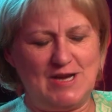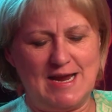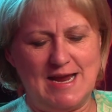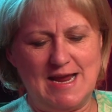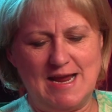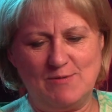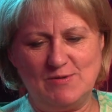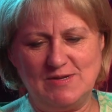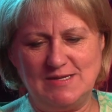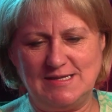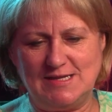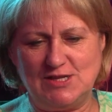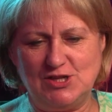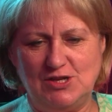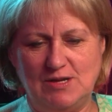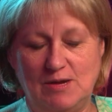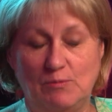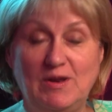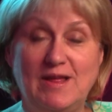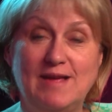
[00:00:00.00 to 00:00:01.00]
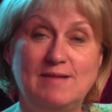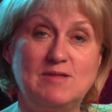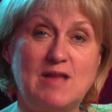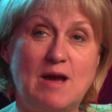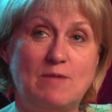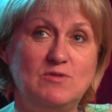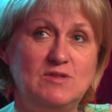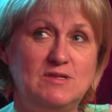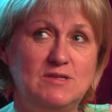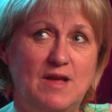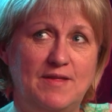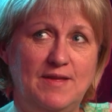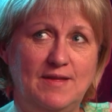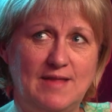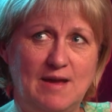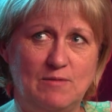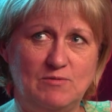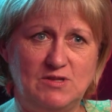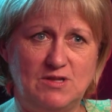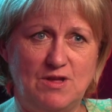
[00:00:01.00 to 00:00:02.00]
He was the. Well, I think
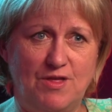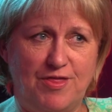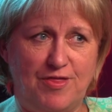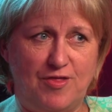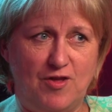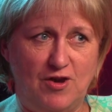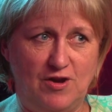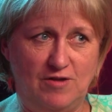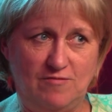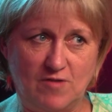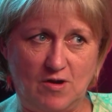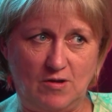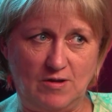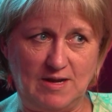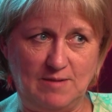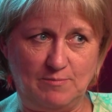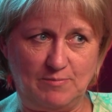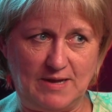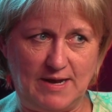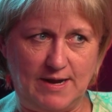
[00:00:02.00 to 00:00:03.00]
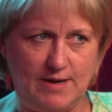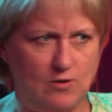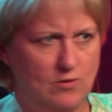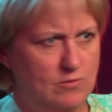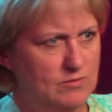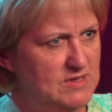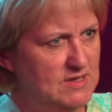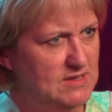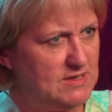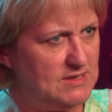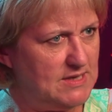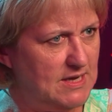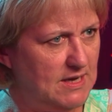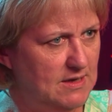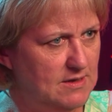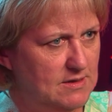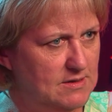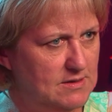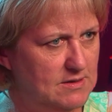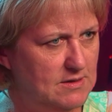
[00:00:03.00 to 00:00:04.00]
that was the third role he played, or was it the
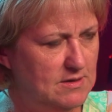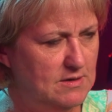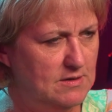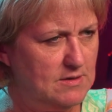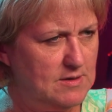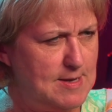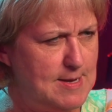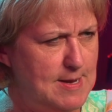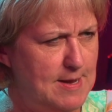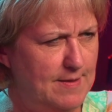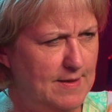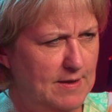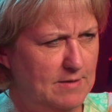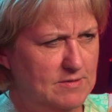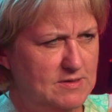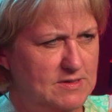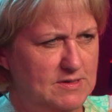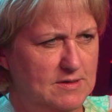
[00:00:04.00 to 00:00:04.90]
second? I think it was.